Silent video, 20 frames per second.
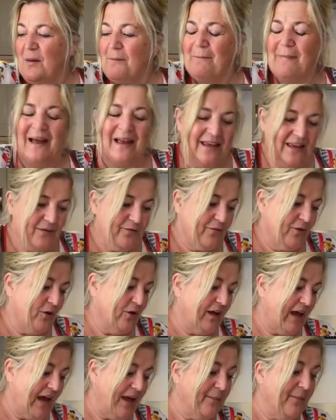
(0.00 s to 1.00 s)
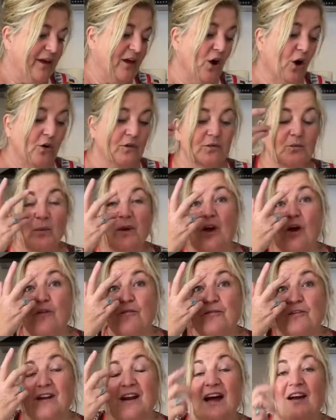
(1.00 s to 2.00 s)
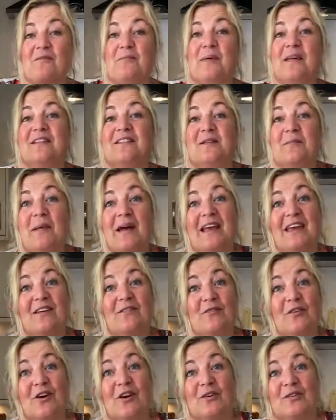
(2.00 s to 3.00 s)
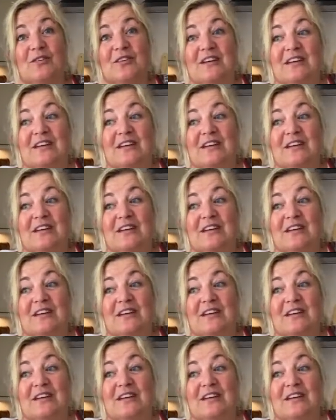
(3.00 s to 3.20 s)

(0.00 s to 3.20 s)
Manky fruit cake, because we often have bits of manky fruit.